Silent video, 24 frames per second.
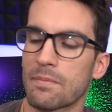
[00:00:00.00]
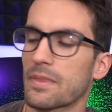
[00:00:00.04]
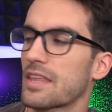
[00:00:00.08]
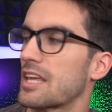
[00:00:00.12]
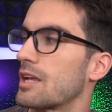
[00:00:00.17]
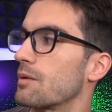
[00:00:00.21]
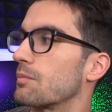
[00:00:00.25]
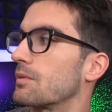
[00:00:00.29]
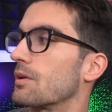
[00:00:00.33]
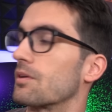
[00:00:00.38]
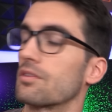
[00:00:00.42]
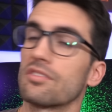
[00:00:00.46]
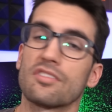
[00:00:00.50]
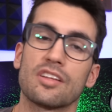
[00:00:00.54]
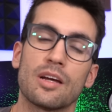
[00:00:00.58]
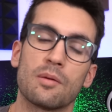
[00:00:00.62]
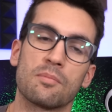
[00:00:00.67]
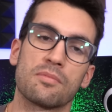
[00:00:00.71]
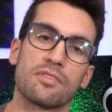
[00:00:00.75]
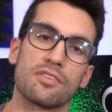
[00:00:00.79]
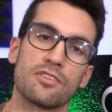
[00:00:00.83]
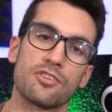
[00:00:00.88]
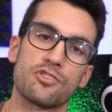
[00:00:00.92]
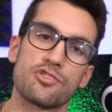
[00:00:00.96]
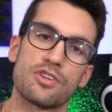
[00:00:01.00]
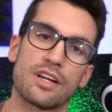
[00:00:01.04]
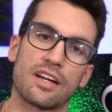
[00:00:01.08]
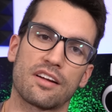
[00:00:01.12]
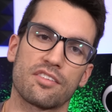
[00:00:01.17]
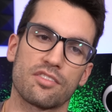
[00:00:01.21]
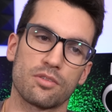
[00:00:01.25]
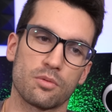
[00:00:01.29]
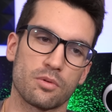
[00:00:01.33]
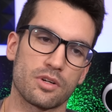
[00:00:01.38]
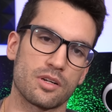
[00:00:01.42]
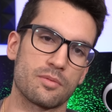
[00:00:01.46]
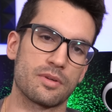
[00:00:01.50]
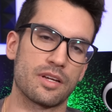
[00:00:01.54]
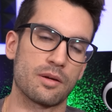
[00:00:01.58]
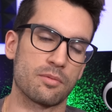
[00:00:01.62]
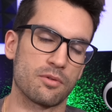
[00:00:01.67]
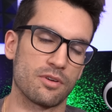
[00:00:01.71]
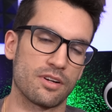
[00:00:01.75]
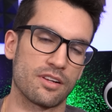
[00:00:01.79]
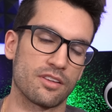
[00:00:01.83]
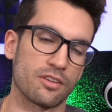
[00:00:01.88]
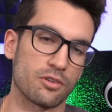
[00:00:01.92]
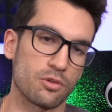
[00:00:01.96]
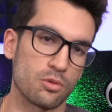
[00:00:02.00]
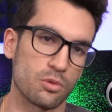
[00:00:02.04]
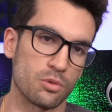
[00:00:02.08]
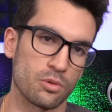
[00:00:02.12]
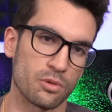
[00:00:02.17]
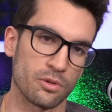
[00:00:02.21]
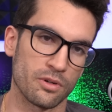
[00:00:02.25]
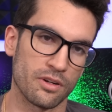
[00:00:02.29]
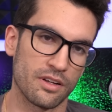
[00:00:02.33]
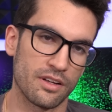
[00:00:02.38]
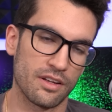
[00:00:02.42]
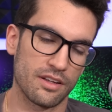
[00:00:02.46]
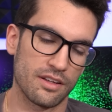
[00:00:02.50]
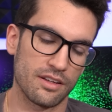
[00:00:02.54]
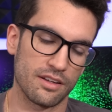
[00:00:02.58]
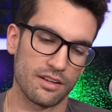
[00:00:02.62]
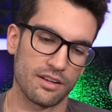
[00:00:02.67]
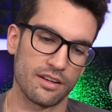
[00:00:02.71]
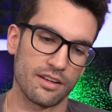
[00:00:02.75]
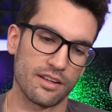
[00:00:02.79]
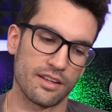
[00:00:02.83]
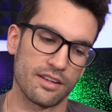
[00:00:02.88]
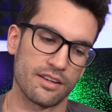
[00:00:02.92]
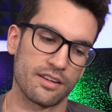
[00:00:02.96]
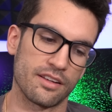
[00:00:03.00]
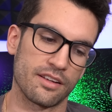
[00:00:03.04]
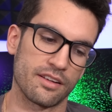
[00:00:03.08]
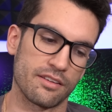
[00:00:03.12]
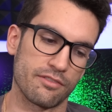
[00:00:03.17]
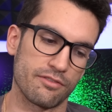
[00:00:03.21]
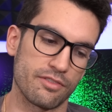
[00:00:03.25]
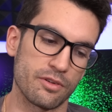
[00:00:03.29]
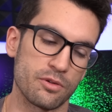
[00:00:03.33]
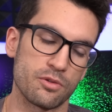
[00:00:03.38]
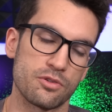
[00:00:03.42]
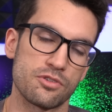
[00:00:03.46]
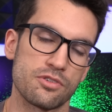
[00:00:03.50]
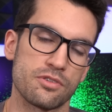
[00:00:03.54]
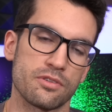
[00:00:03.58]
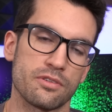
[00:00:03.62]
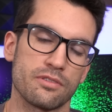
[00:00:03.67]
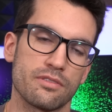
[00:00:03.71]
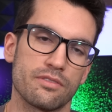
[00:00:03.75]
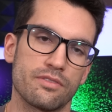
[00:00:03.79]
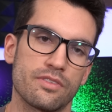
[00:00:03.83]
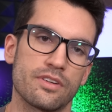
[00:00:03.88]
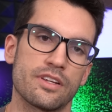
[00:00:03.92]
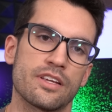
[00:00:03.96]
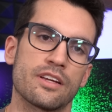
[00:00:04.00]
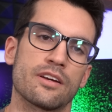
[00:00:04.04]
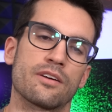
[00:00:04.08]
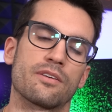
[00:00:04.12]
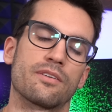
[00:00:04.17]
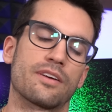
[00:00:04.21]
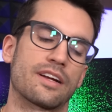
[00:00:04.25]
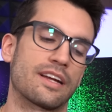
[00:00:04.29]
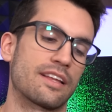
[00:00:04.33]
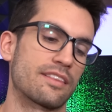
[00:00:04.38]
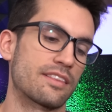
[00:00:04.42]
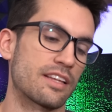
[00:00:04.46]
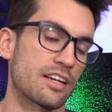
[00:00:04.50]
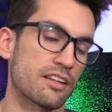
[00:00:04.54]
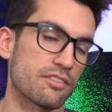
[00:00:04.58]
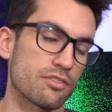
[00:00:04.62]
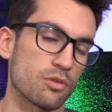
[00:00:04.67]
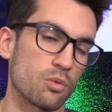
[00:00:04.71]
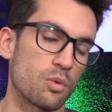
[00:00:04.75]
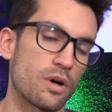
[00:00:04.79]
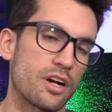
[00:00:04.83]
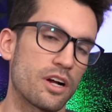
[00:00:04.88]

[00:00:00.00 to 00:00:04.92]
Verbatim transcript: keep those temps in check. So we're gonna be upgrading the cooler uh, in a future video. Again, thanks for